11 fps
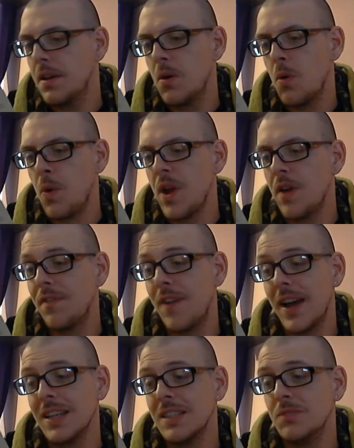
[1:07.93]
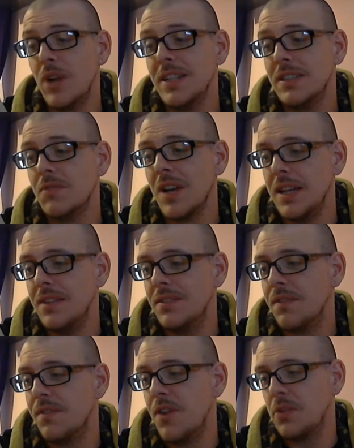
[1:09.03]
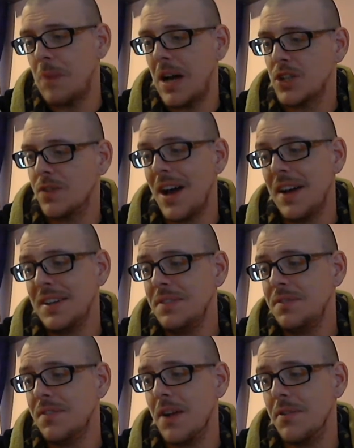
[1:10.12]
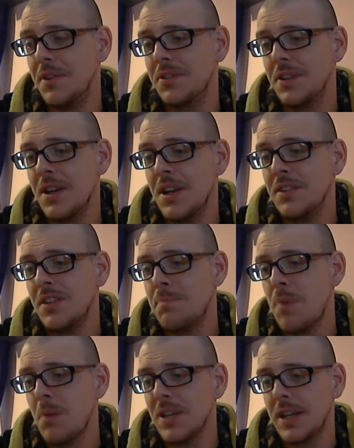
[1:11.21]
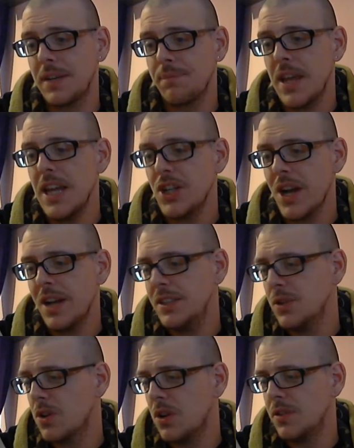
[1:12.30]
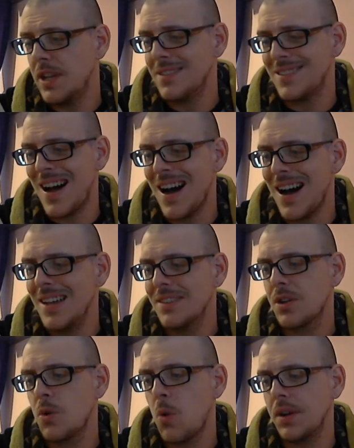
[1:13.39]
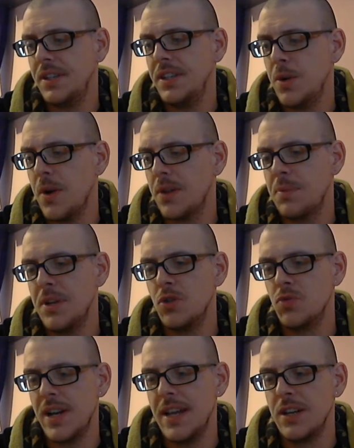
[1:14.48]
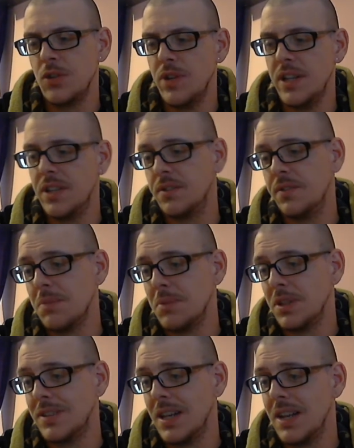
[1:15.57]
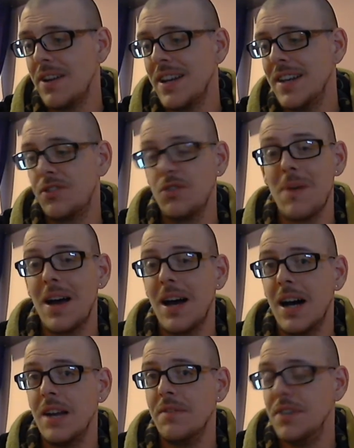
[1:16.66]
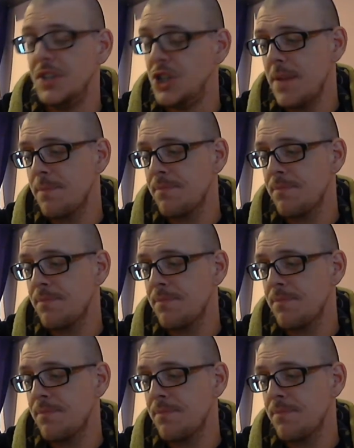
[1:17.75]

We are finally ready to release the first batch of antivirus to the public. Each antidote contains the highest quality USP grade ingredients available, delivered in super high VG.